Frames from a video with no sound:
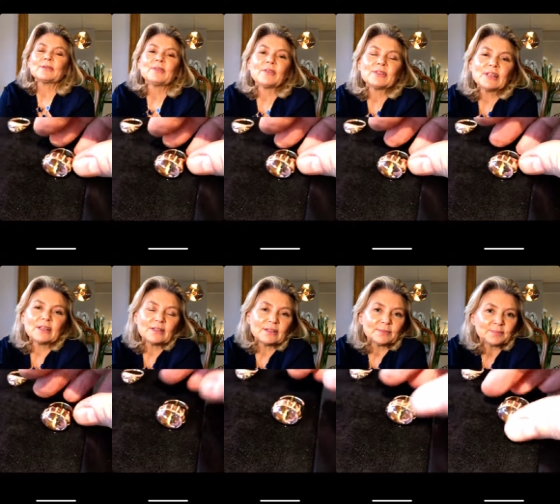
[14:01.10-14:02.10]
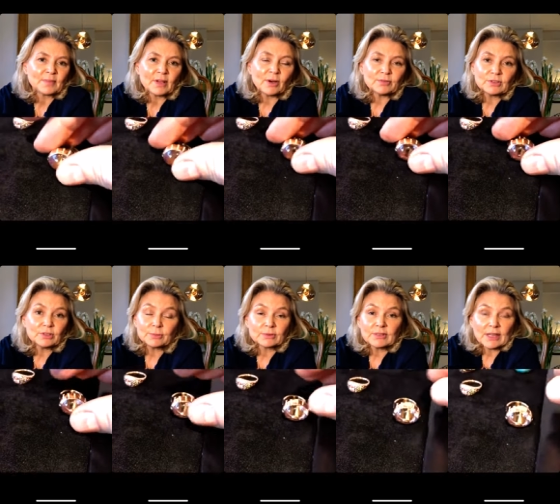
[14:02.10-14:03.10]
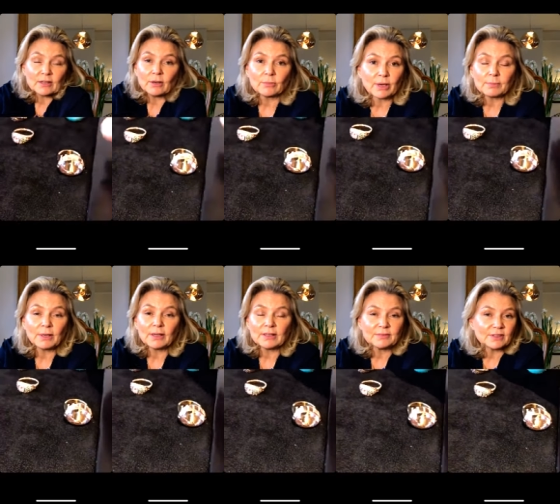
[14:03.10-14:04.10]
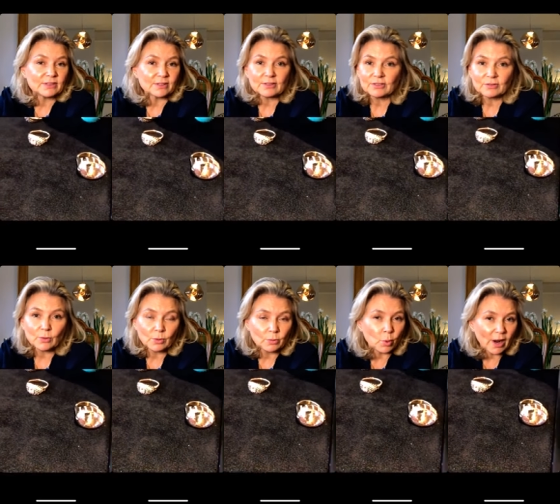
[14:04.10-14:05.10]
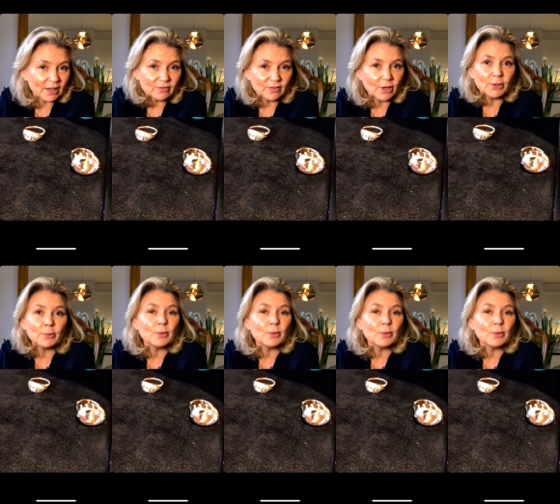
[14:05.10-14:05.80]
other day that often you will take a whole ring apart if it doesn't quite flow.